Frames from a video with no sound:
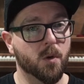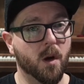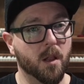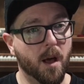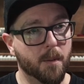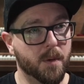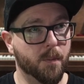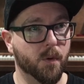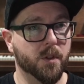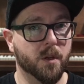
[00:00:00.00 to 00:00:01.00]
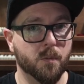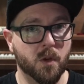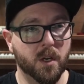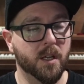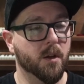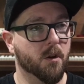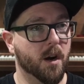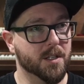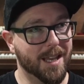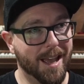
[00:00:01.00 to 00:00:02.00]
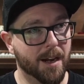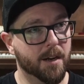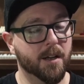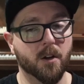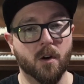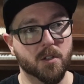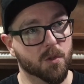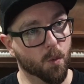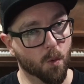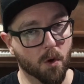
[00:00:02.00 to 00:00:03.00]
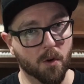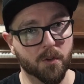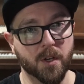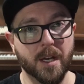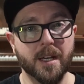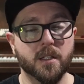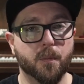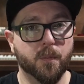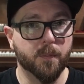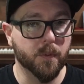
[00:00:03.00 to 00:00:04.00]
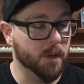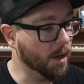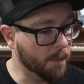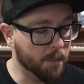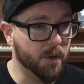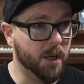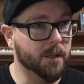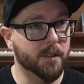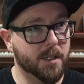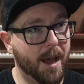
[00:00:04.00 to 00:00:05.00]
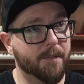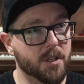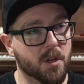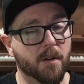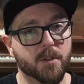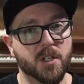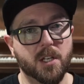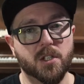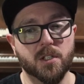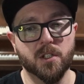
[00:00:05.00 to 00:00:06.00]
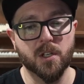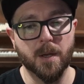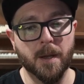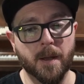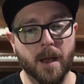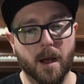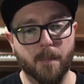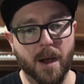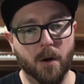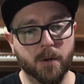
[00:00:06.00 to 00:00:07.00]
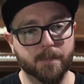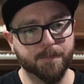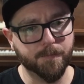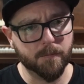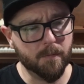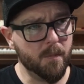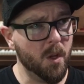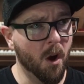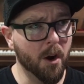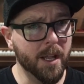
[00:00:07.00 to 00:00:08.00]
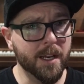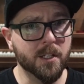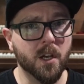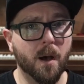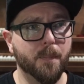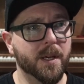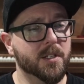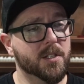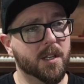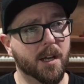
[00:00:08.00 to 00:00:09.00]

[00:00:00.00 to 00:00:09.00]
a lot of people in the community across Canada, across the world, to come up with, to have these conversations about hard-hitting topics.